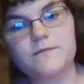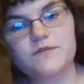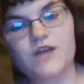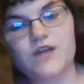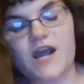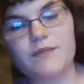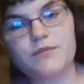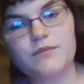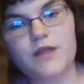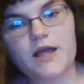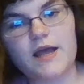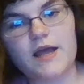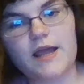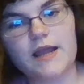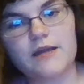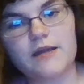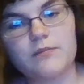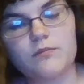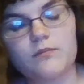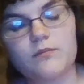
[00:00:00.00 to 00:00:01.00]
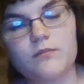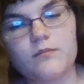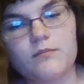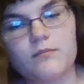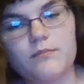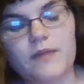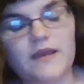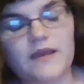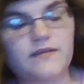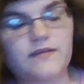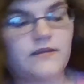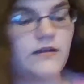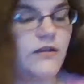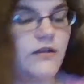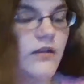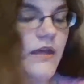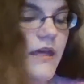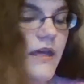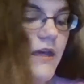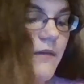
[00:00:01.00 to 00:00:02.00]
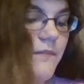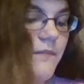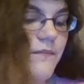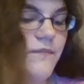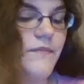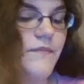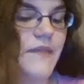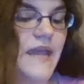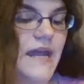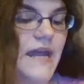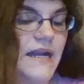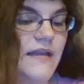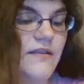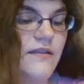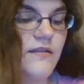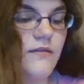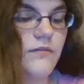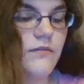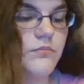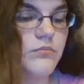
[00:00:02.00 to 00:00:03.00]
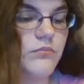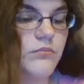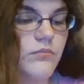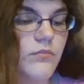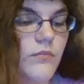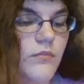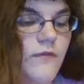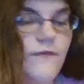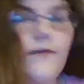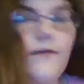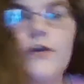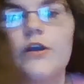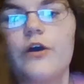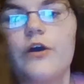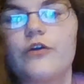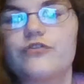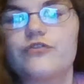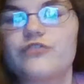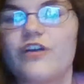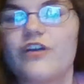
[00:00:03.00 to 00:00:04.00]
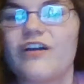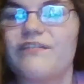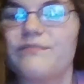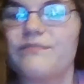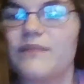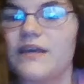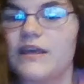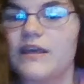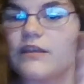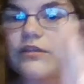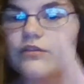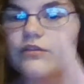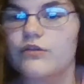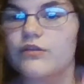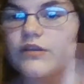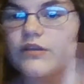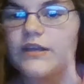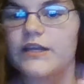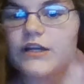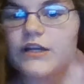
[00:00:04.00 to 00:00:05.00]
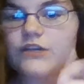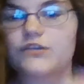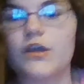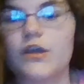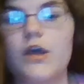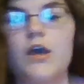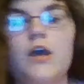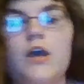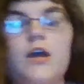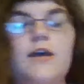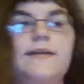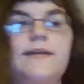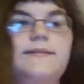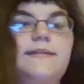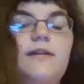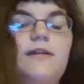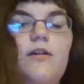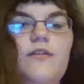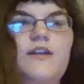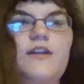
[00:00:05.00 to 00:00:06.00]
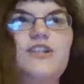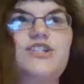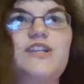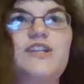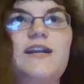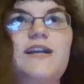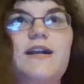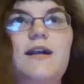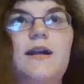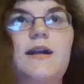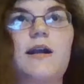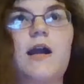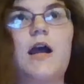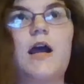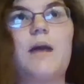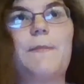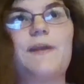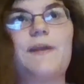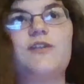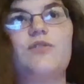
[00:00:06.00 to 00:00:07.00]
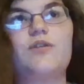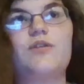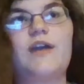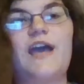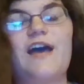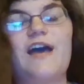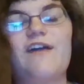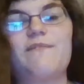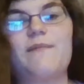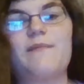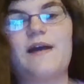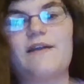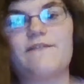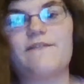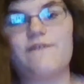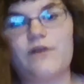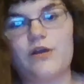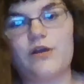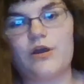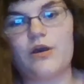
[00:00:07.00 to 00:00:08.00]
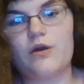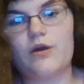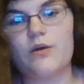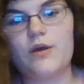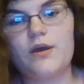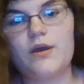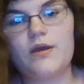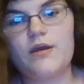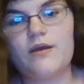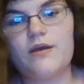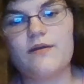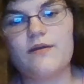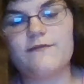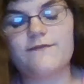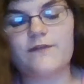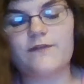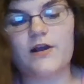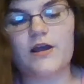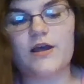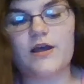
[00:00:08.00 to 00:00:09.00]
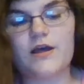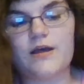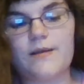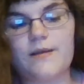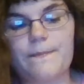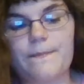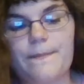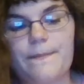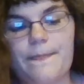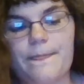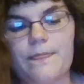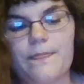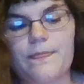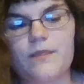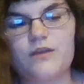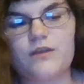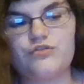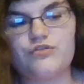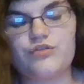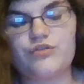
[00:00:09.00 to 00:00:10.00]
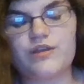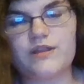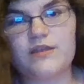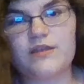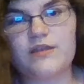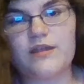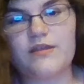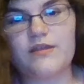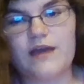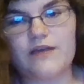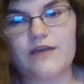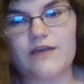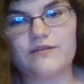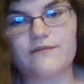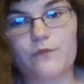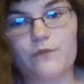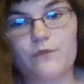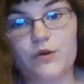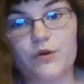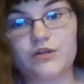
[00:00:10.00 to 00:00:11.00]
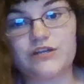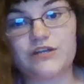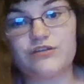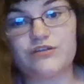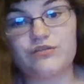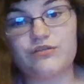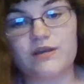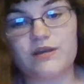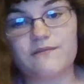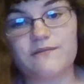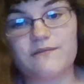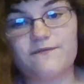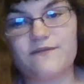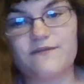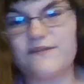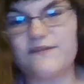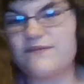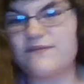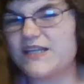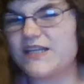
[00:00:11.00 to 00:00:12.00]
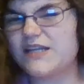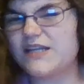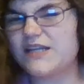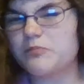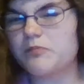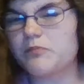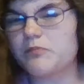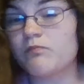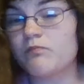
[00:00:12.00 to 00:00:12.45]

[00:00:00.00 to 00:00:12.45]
timeline, basically, and it's photos of me through the years. Till this year, I don't have my photo from 2014 to 2015.